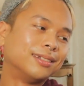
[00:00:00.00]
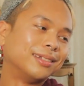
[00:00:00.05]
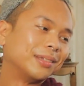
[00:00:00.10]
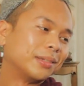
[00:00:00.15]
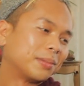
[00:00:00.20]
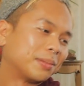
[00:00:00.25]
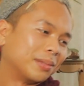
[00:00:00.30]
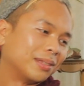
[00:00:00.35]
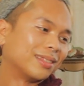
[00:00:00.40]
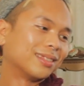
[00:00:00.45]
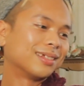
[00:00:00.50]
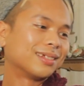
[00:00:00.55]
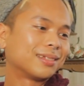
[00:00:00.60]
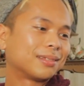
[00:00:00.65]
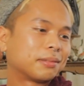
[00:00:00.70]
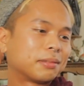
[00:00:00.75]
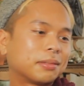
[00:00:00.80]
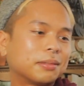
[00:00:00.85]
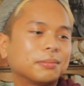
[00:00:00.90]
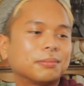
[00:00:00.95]
You see
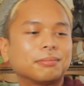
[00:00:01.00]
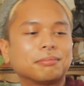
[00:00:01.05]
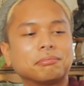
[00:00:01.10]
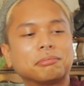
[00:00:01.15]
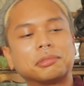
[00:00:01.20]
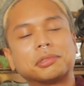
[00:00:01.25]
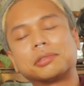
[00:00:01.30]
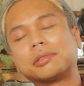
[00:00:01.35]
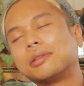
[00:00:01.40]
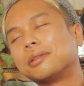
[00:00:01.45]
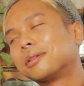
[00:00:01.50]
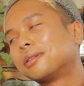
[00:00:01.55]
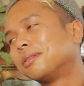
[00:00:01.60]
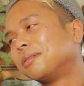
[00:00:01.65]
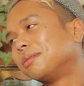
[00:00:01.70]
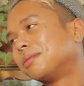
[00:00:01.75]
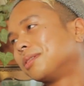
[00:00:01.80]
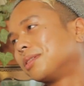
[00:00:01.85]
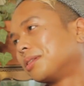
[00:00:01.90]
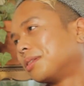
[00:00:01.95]
this? Just
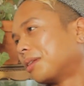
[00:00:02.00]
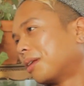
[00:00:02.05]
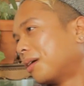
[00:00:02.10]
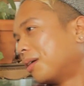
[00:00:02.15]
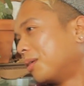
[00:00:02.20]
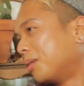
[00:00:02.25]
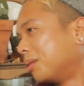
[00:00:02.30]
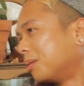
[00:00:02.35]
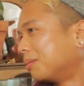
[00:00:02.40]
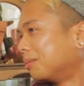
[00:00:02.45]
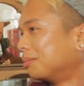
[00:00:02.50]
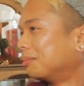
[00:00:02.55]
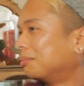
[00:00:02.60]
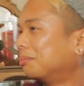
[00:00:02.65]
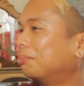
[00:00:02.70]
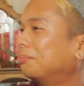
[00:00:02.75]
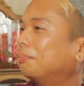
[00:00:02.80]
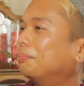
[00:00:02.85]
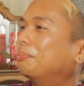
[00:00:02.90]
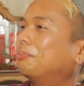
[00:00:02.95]
looking so
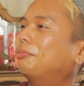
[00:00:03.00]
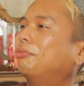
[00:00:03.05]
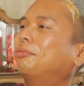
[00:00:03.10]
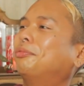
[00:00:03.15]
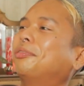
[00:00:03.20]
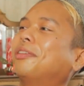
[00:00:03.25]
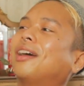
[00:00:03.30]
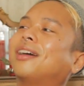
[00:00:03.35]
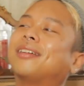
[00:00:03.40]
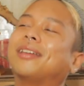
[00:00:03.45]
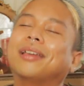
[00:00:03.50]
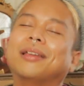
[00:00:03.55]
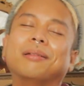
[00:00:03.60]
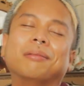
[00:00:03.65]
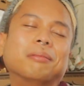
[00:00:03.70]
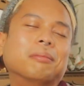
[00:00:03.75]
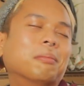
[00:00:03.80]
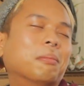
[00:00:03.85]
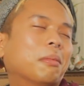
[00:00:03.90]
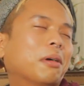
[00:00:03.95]

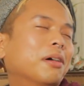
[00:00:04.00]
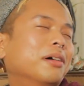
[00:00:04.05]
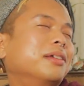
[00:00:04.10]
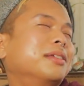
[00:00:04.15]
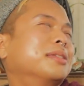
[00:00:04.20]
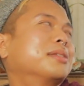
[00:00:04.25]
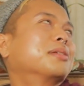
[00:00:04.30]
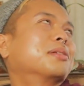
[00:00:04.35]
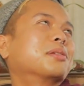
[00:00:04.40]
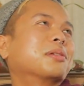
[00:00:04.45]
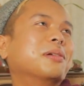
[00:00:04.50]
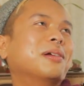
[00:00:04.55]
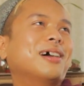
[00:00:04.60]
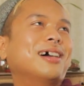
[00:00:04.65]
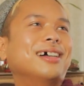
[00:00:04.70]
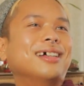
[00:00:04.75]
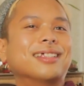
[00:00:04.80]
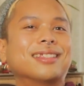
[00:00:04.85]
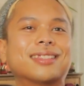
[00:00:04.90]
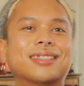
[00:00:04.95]
fucking
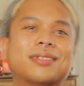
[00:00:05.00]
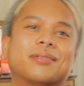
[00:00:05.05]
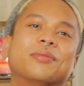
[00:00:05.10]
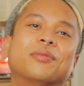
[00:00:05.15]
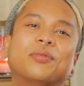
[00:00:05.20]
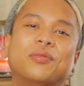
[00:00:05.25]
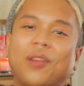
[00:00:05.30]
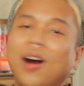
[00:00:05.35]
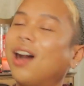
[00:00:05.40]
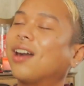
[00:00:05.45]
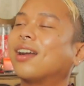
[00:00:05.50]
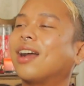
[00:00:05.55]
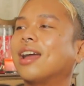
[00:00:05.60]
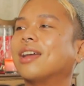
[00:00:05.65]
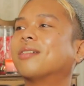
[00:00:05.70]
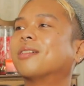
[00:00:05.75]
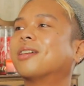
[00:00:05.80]
moisturized. Fuck, I